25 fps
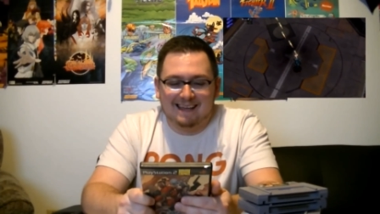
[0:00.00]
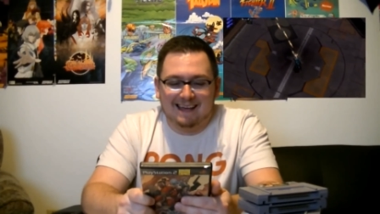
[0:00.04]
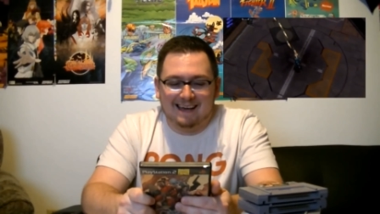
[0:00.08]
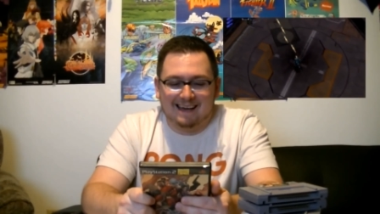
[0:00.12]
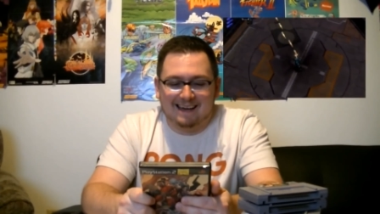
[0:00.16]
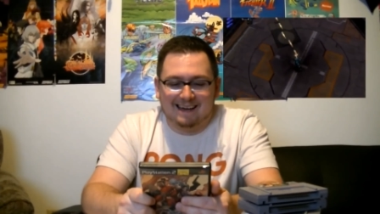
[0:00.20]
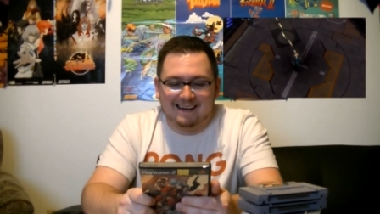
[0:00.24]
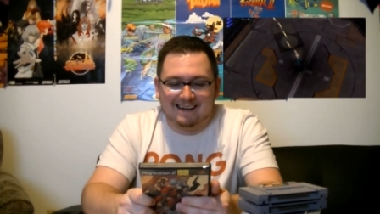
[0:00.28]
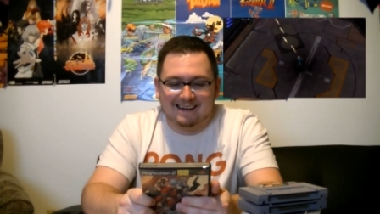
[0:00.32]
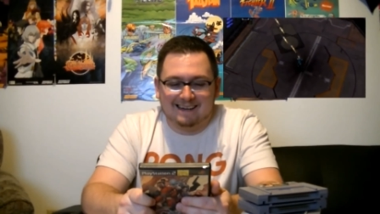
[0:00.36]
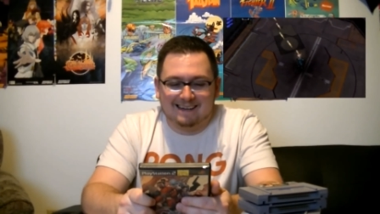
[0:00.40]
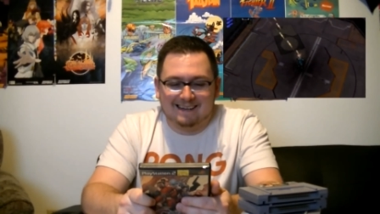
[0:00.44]

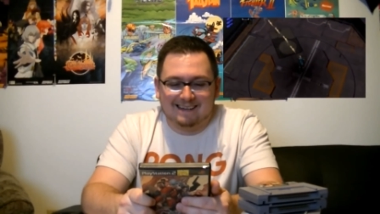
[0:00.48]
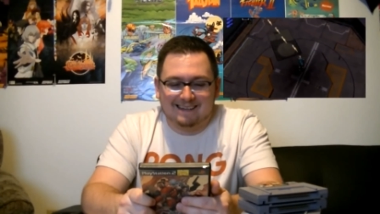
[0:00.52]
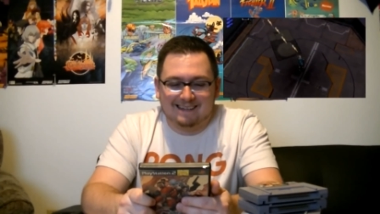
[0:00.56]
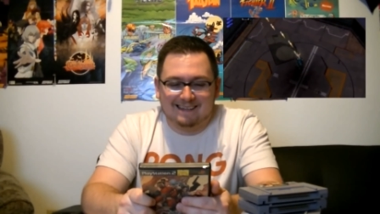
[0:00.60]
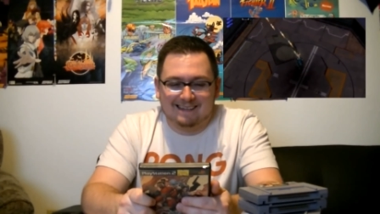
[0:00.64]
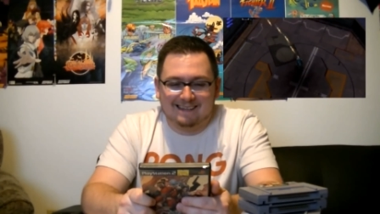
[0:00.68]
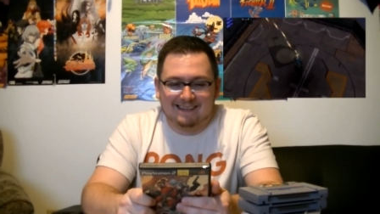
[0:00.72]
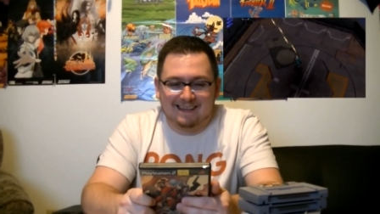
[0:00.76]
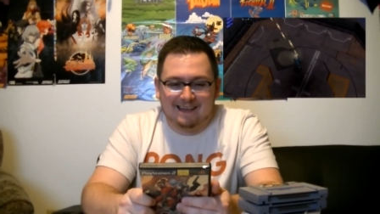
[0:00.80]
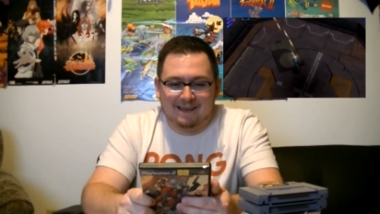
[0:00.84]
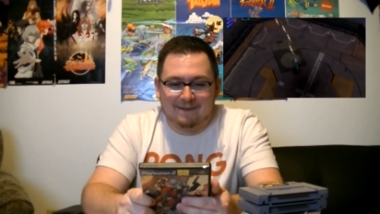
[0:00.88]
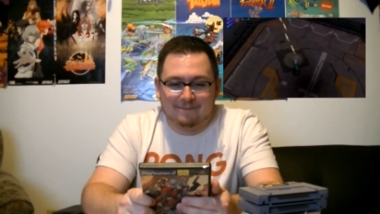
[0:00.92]
uh,
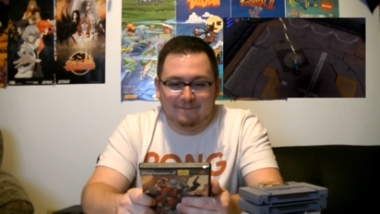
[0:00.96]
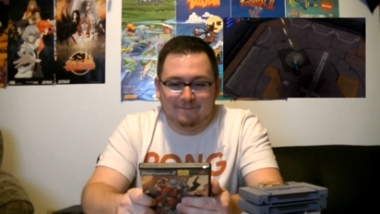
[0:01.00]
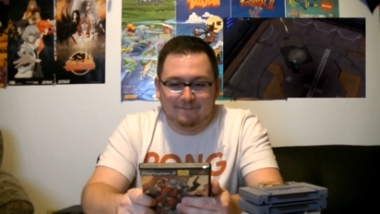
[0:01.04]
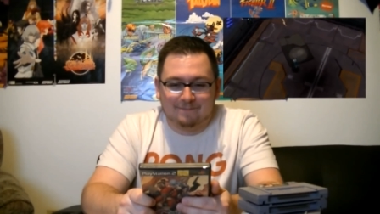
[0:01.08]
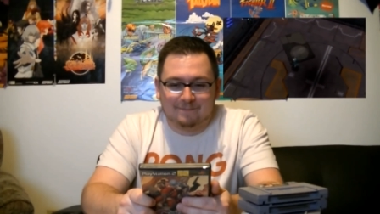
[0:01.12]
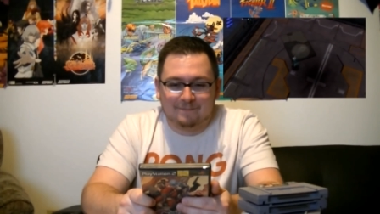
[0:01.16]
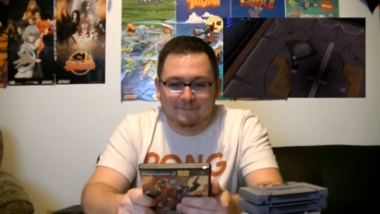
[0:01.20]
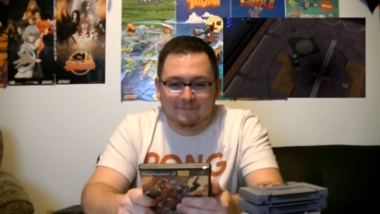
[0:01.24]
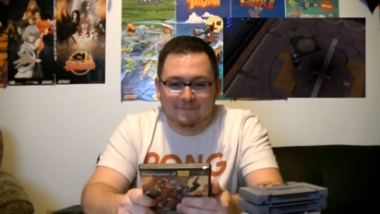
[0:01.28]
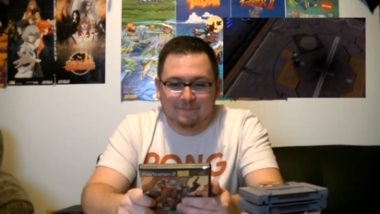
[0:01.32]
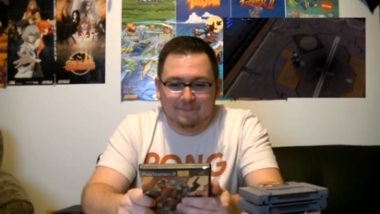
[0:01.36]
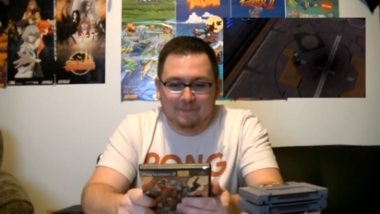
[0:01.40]
I'm,
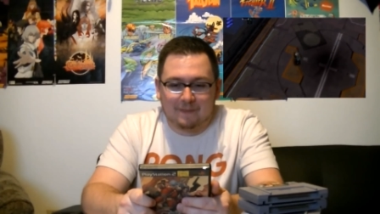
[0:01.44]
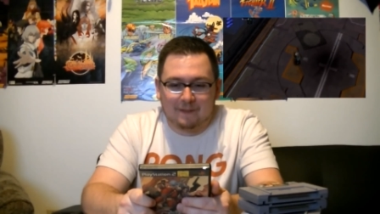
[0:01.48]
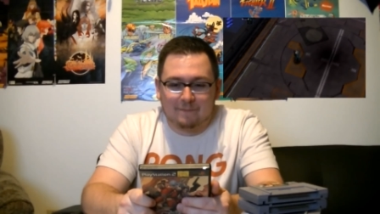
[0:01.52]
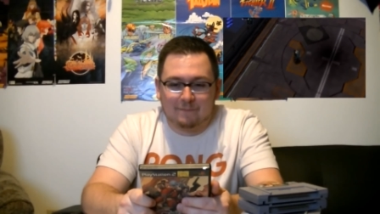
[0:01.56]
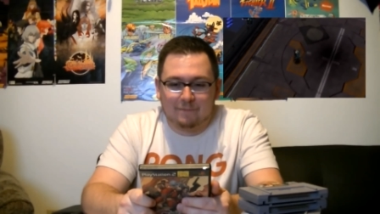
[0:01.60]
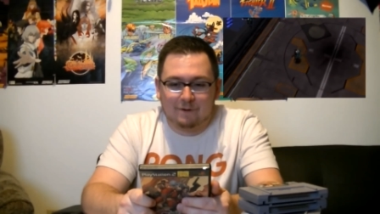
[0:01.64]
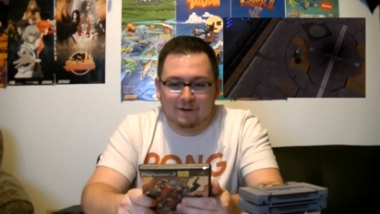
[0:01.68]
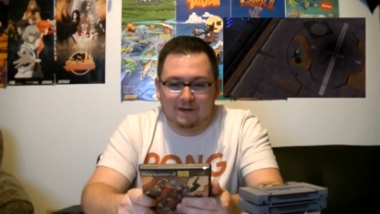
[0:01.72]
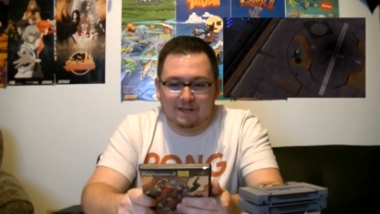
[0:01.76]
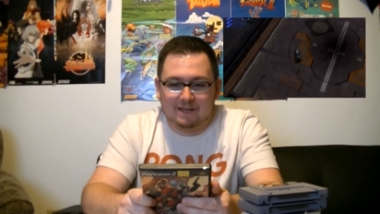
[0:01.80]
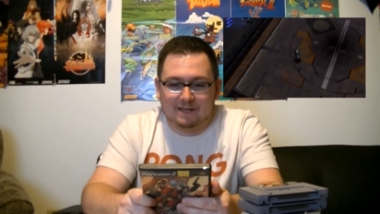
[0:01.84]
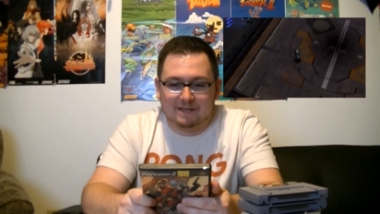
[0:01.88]
I'm
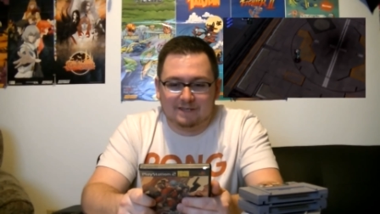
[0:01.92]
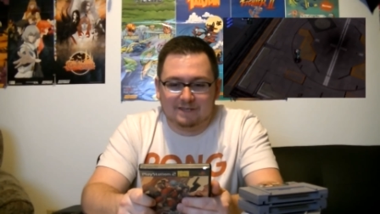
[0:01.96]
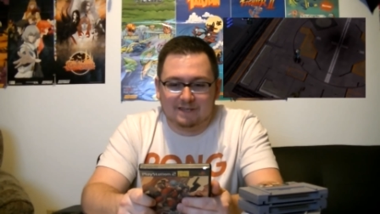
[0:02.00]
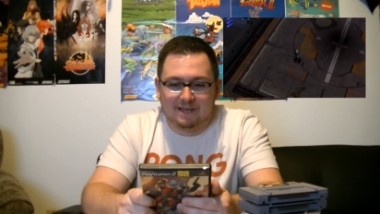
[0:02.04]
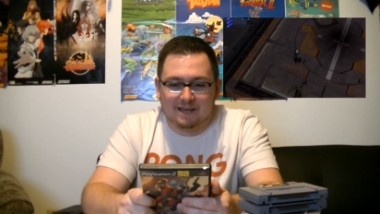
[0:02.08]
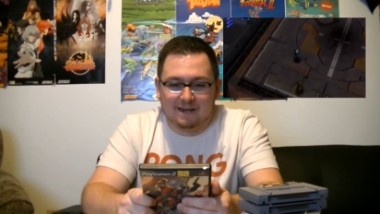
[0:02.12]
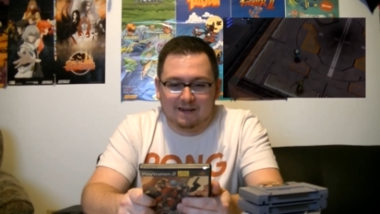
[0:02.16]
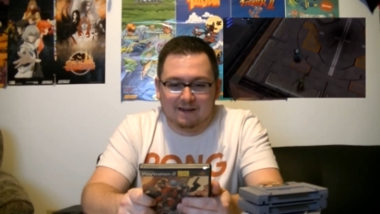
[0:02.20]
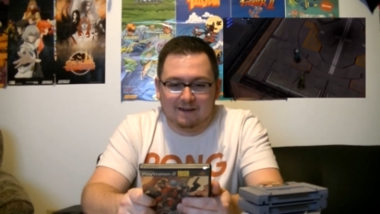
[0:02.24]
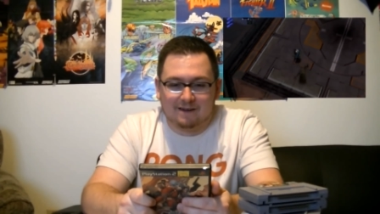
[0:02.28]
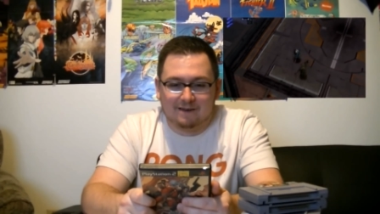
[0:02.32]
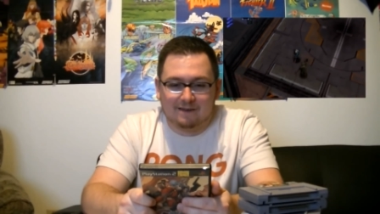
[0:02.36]
pretty
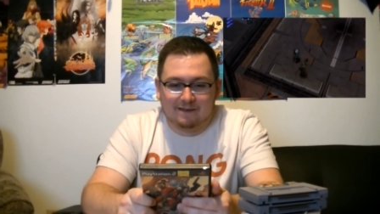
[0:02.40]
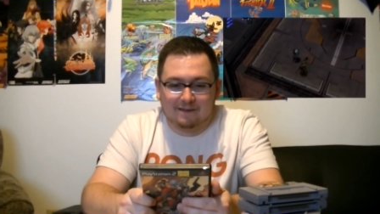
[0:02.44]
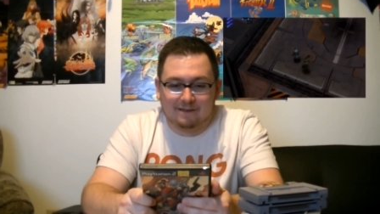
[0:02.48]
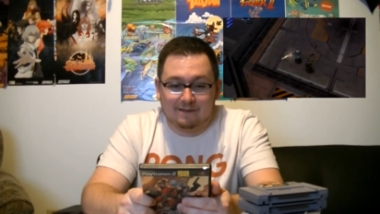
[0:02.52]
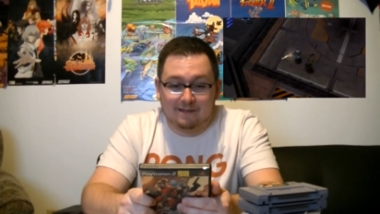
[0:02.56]
excited.